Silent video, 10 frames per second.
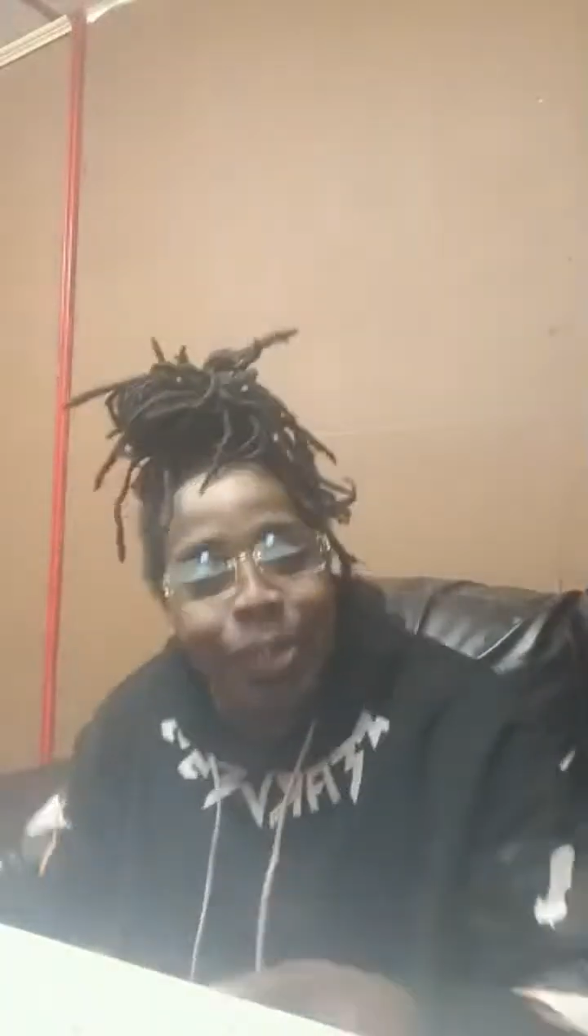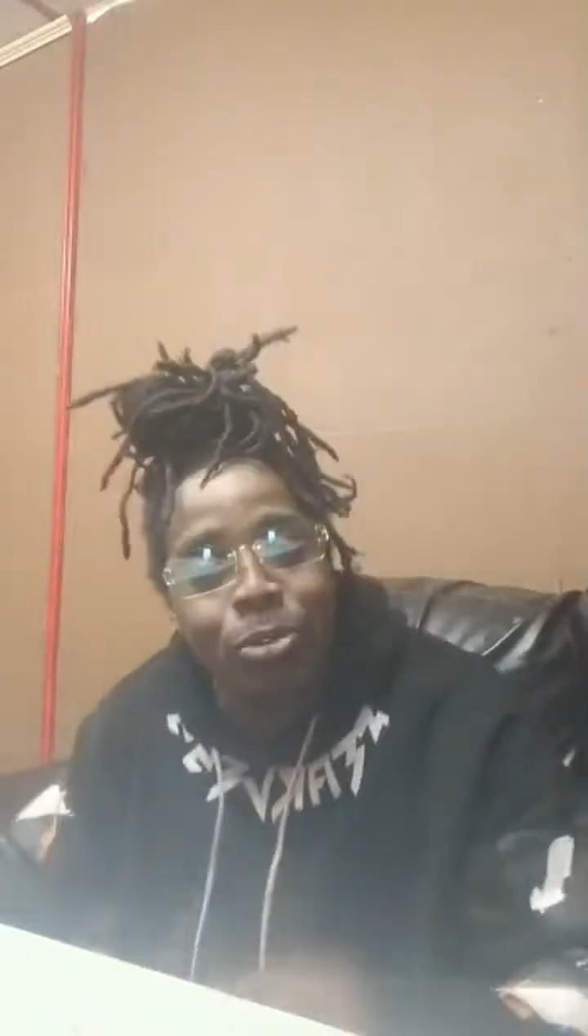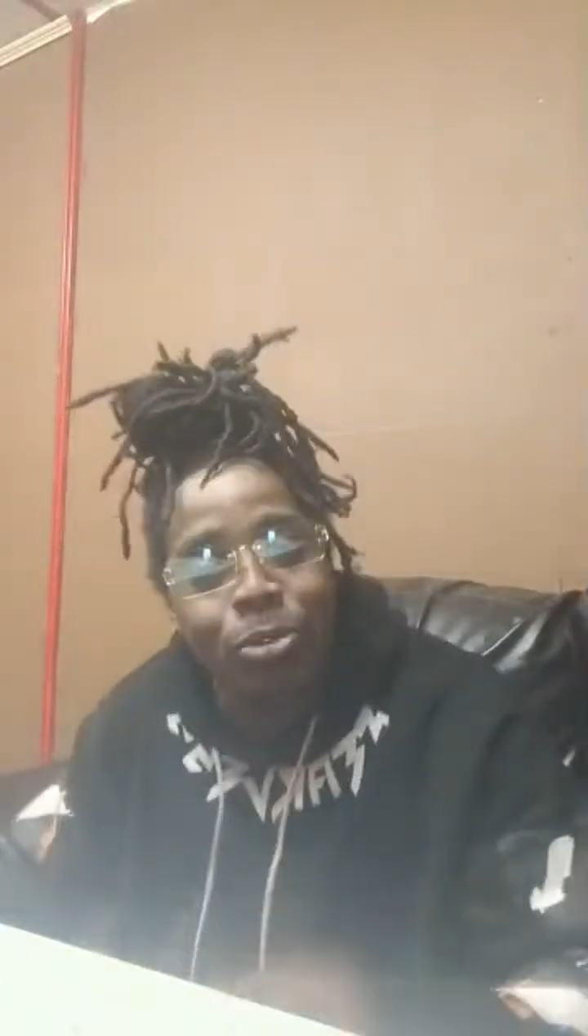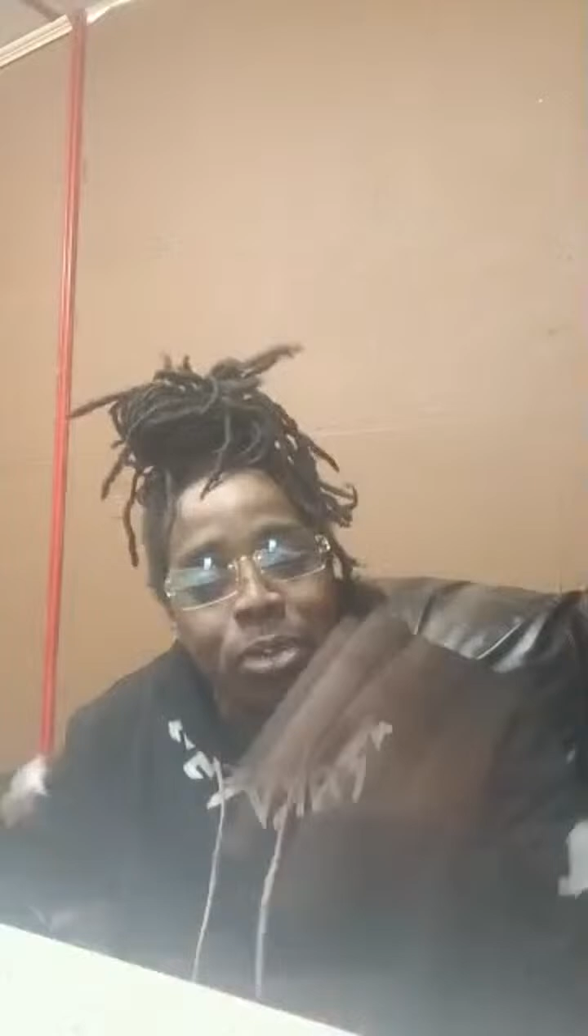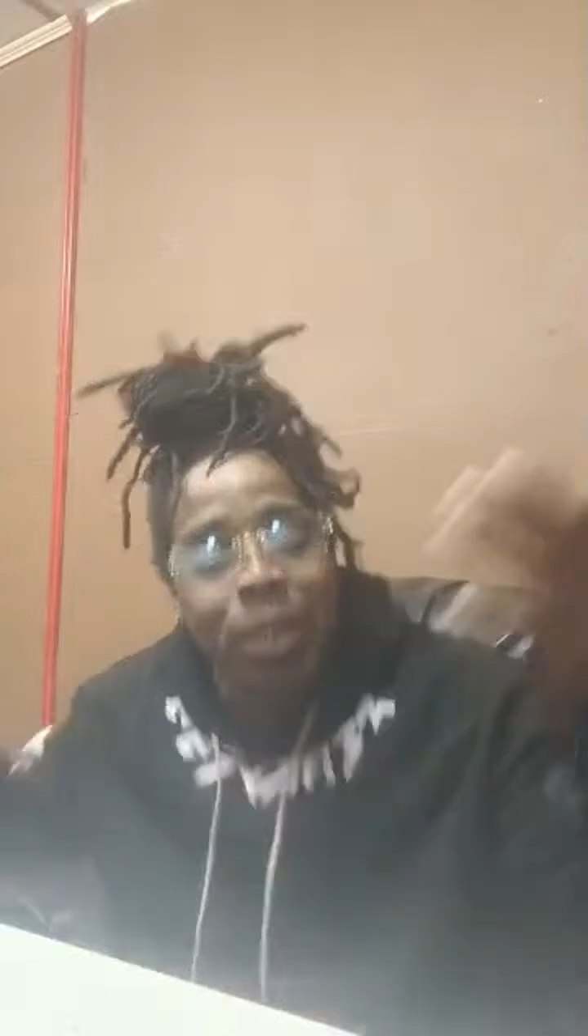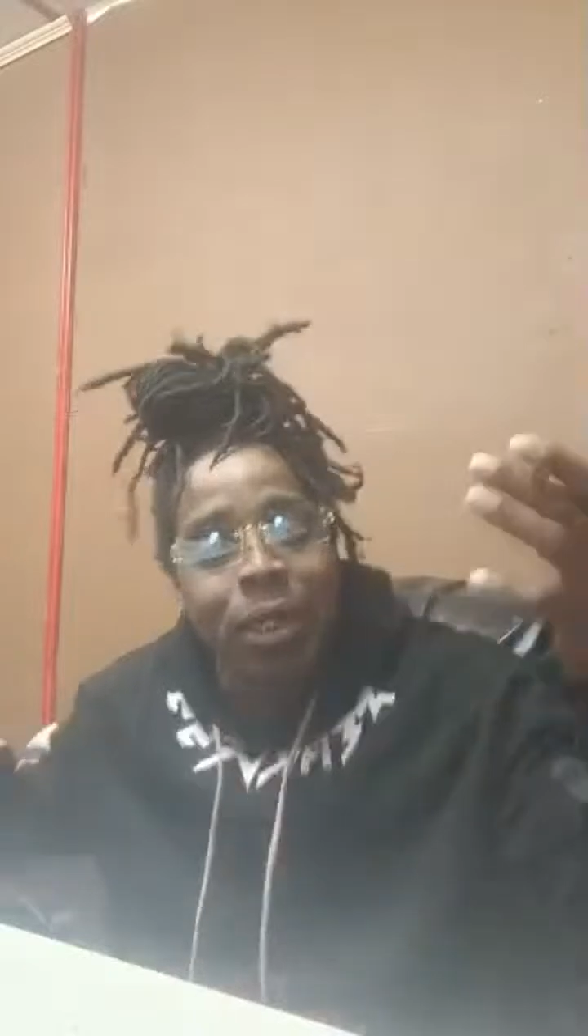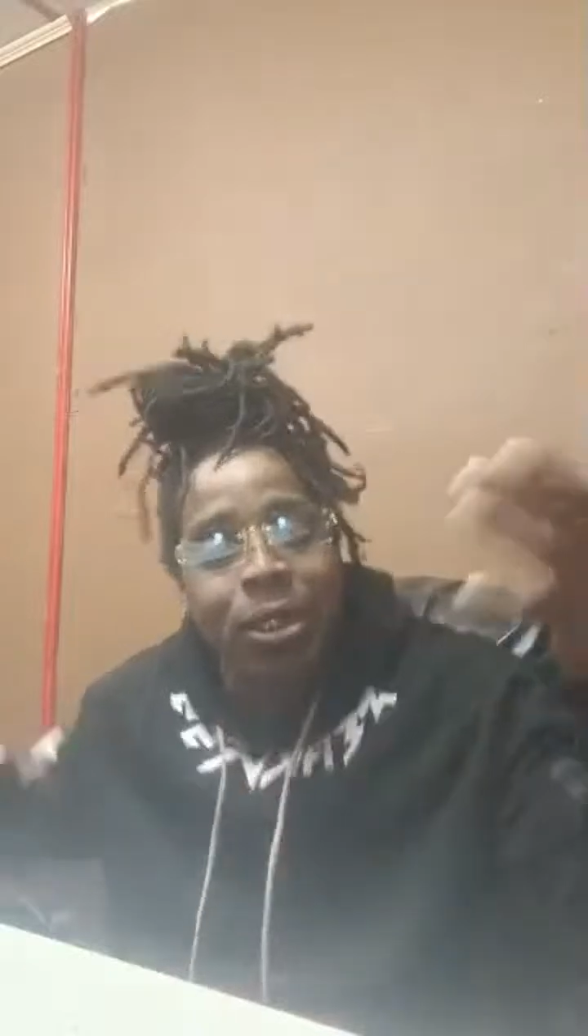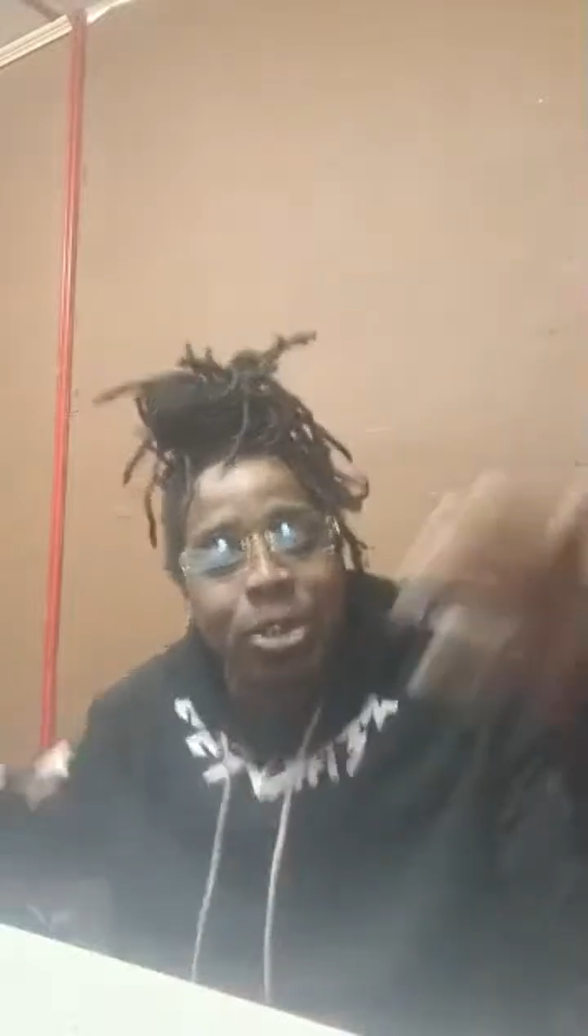And you took a